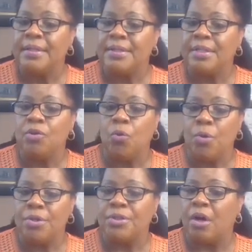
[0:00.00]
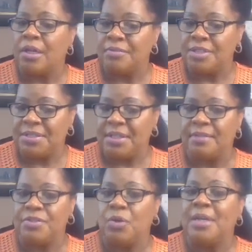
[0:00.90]
then ordered all of the
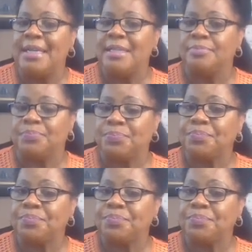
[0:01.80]
stuff. So again,